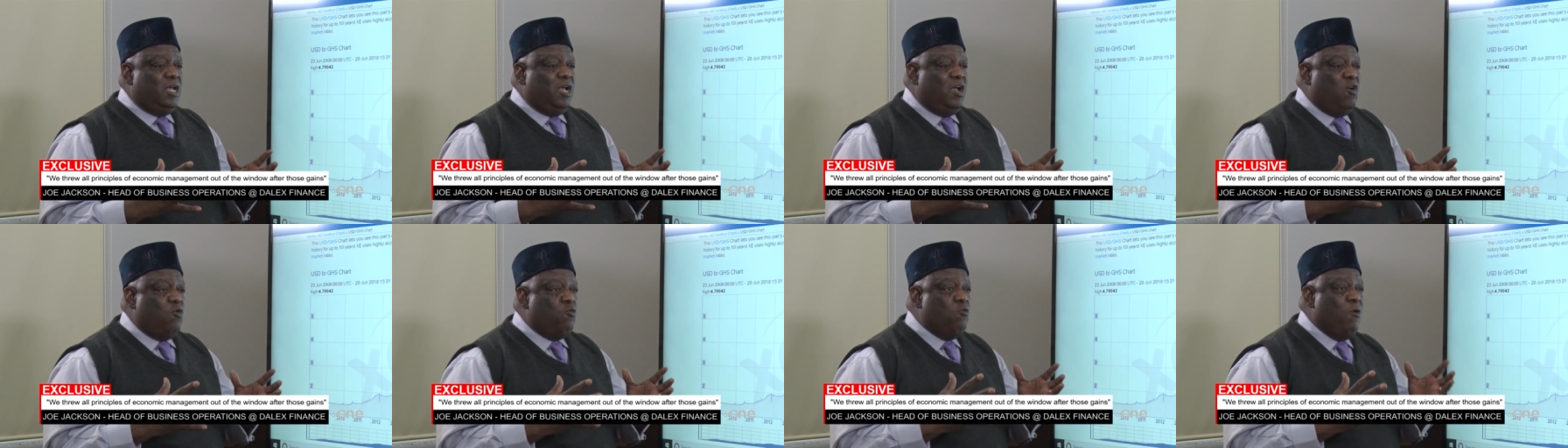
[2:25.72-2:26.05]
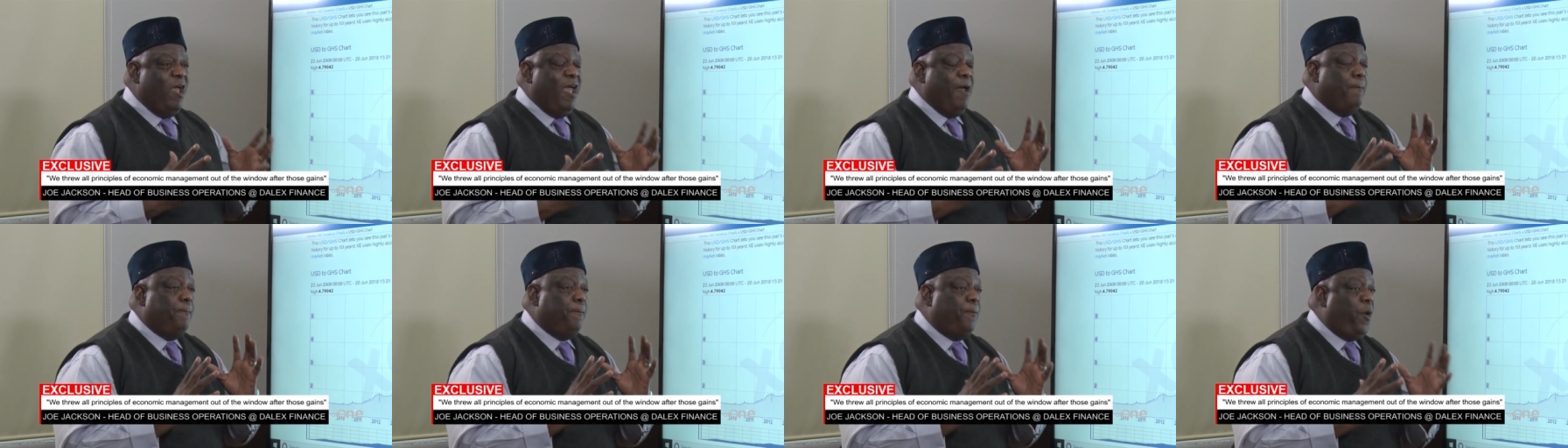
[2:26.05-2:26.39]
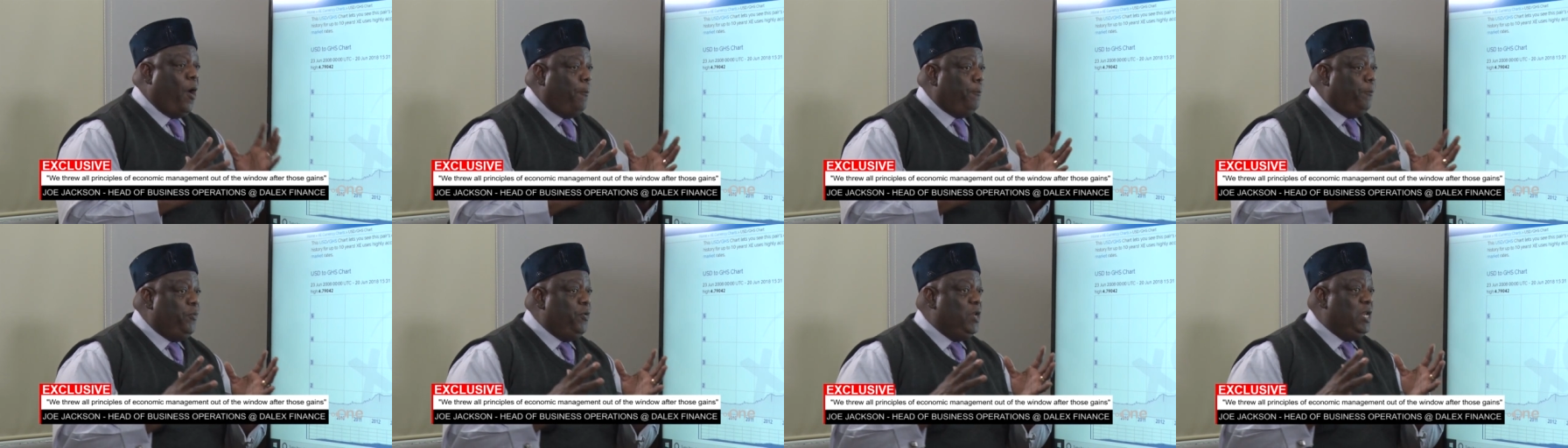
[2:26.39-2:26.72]
were
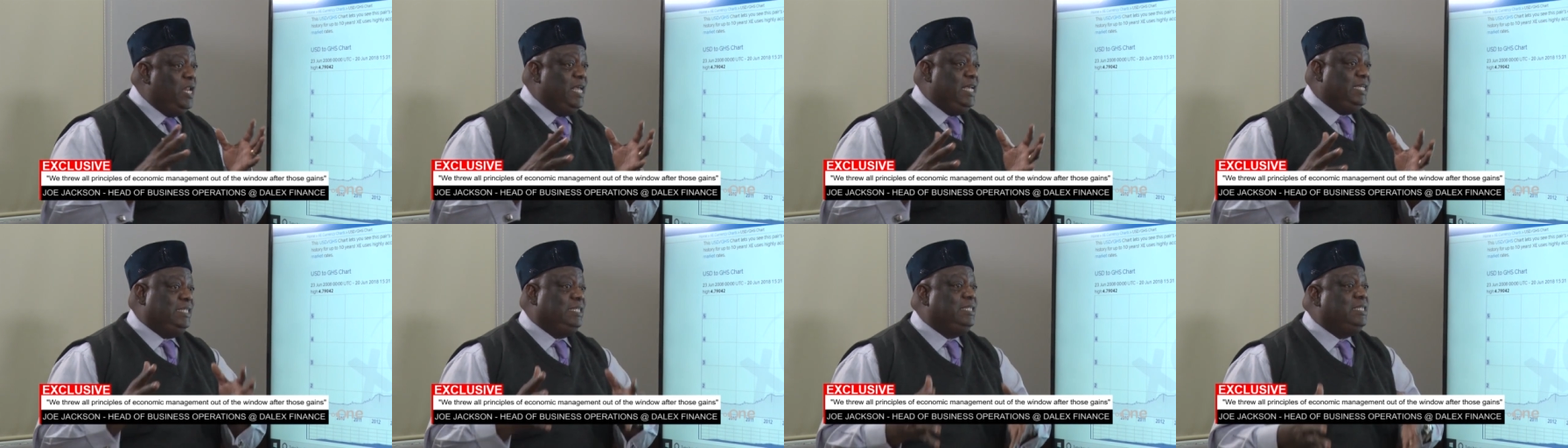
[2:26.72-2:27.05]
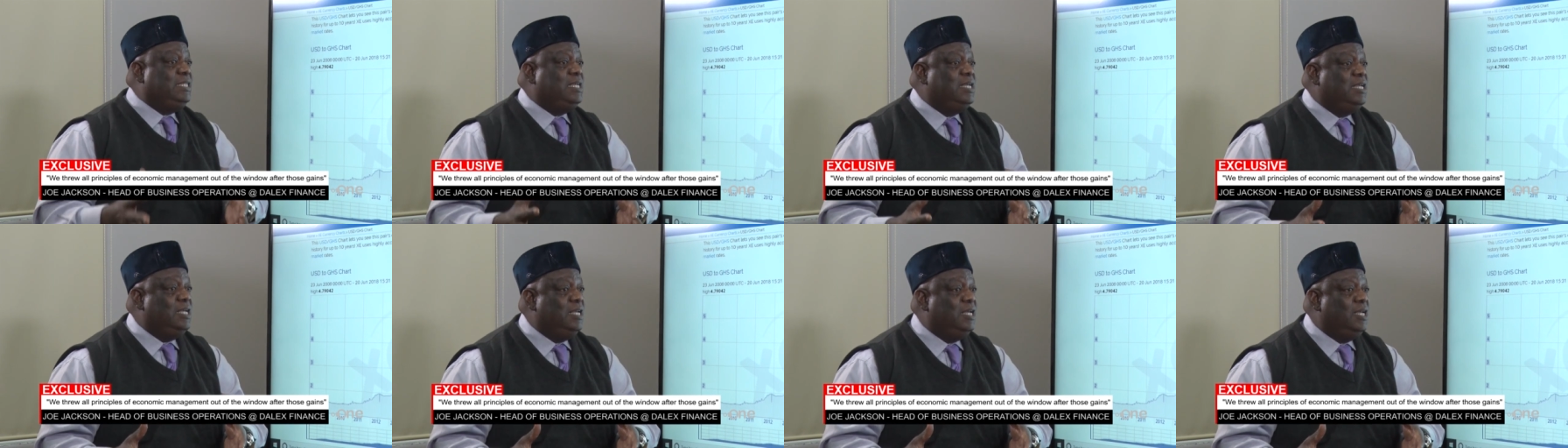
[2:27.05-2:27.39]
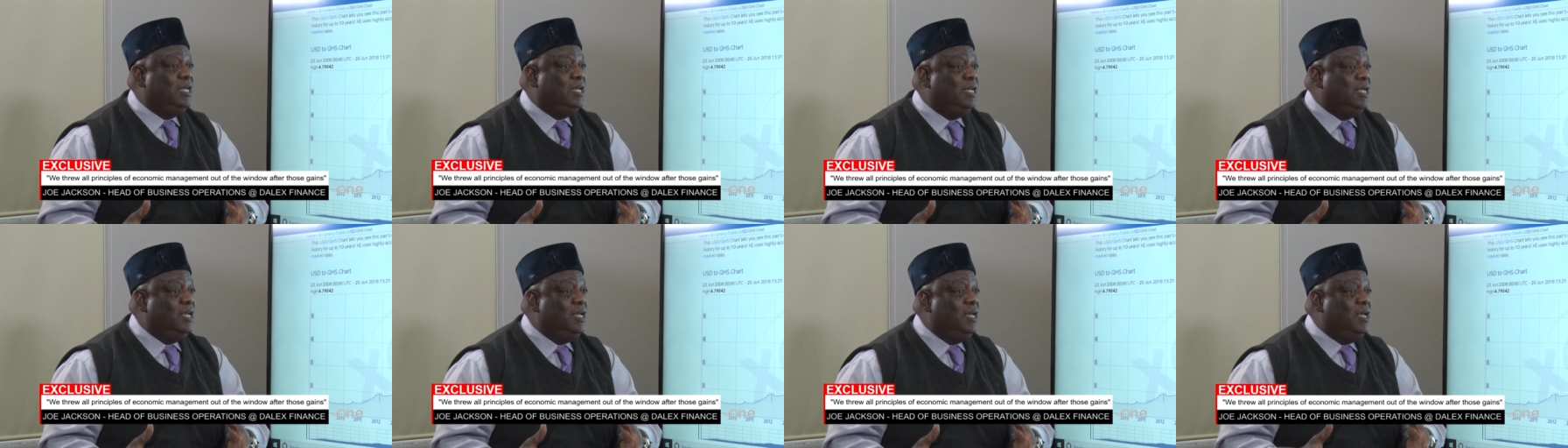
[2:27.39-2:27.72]
populist,
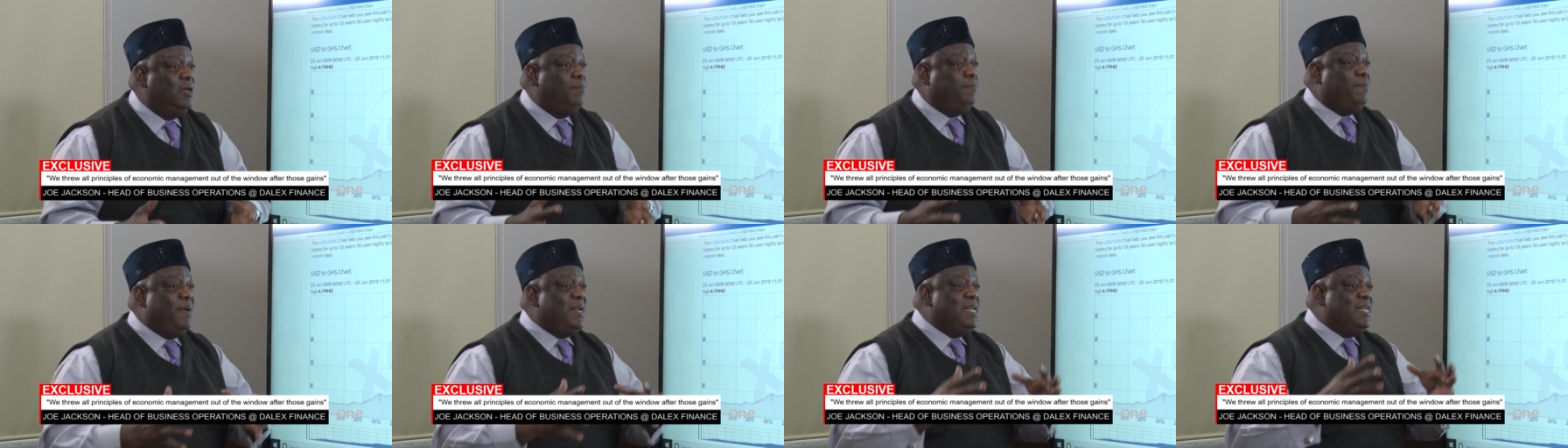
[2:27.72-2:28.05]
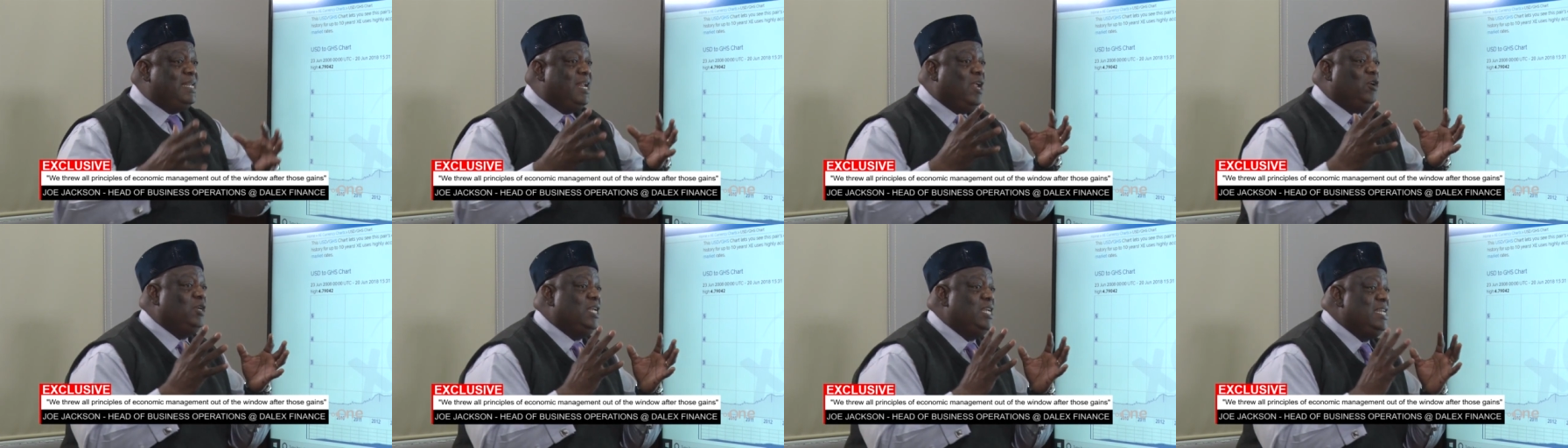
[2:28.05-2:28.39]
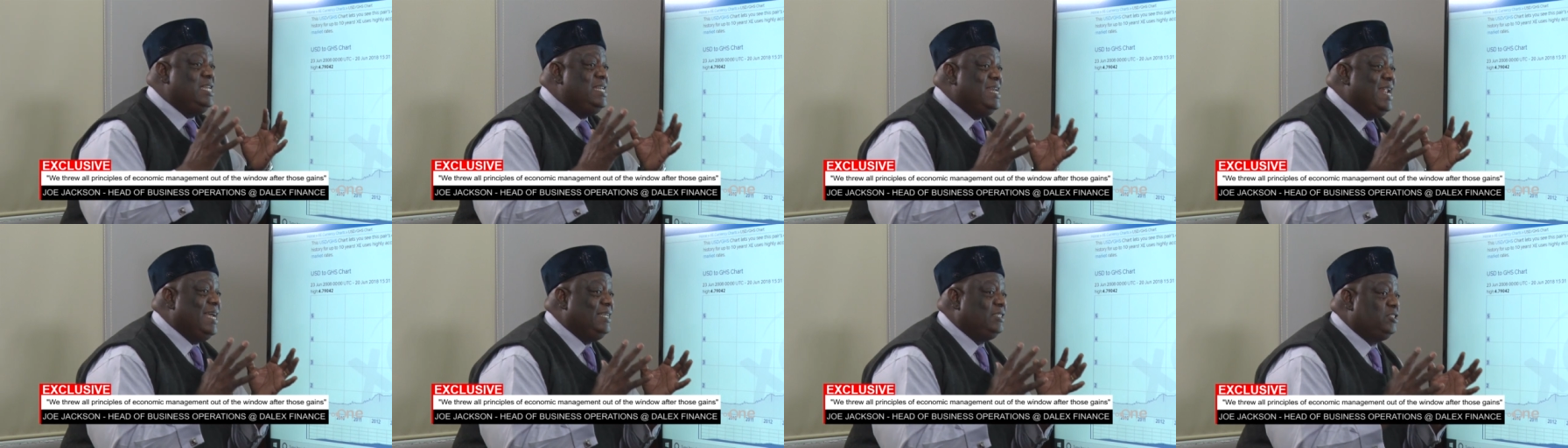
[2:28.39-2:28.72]
but not
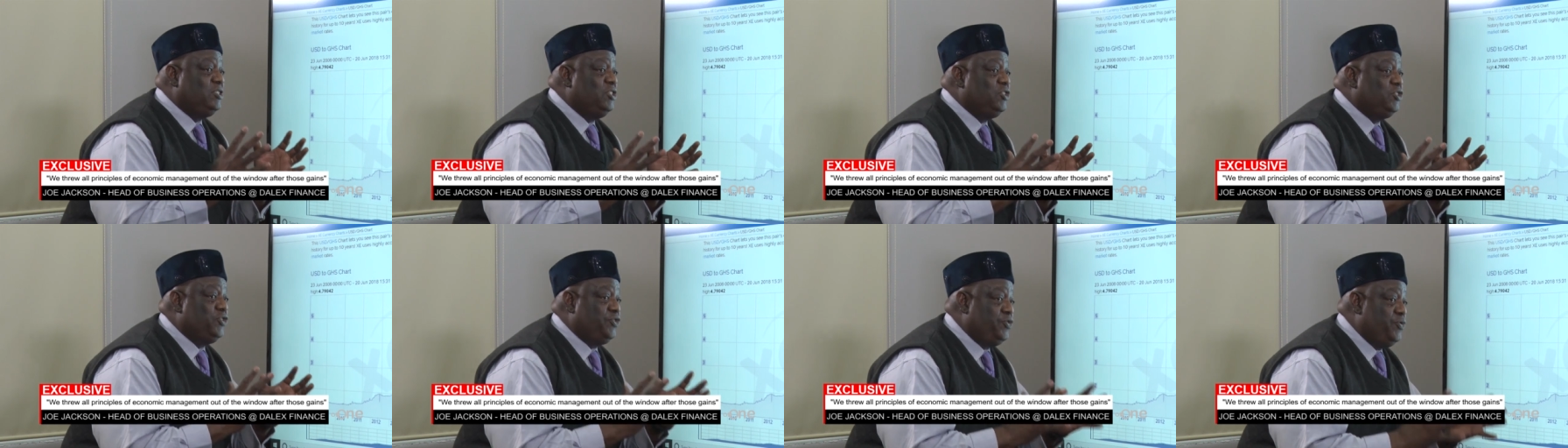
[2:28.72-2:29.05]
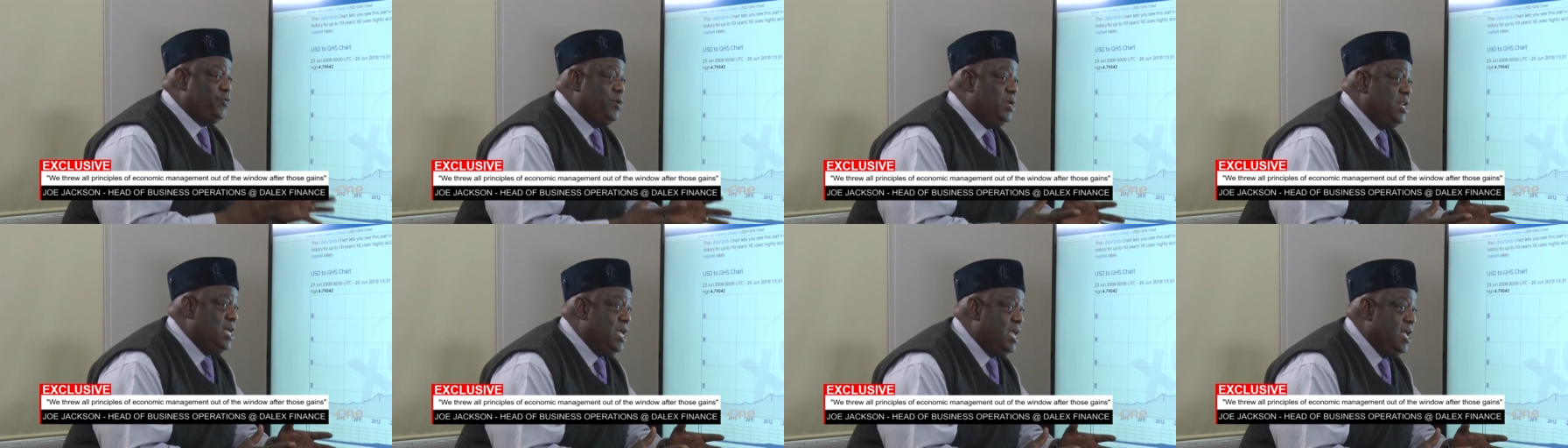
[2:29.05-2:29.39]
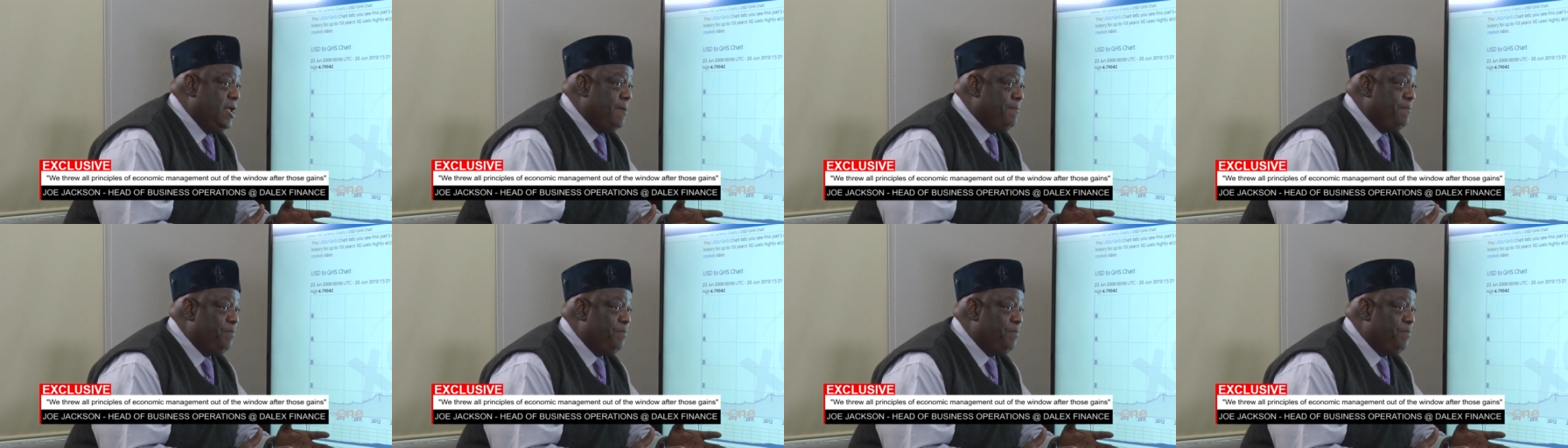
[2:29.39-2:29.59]
necessarily